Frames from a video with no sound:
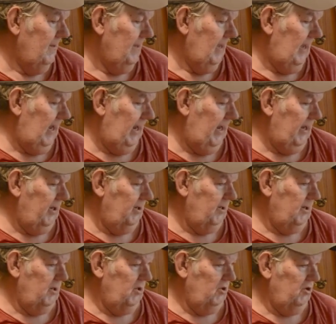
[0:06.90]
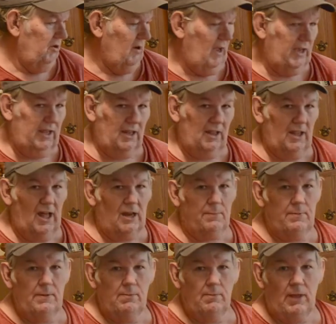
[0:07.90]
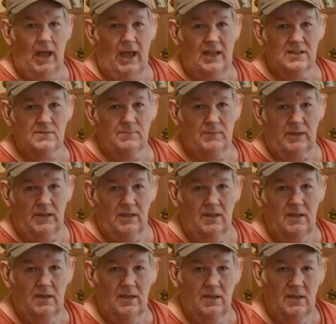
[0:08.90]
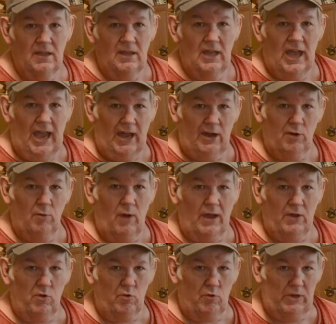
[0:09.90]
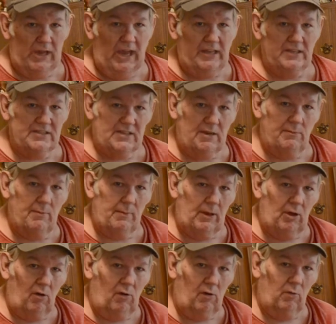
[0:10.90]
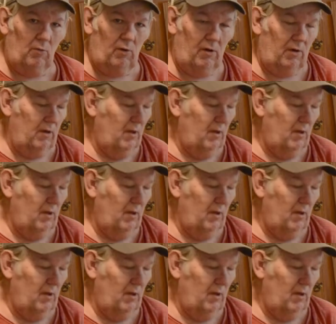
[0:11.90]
And I get a lot of people ask me, how do I create some of my artwork?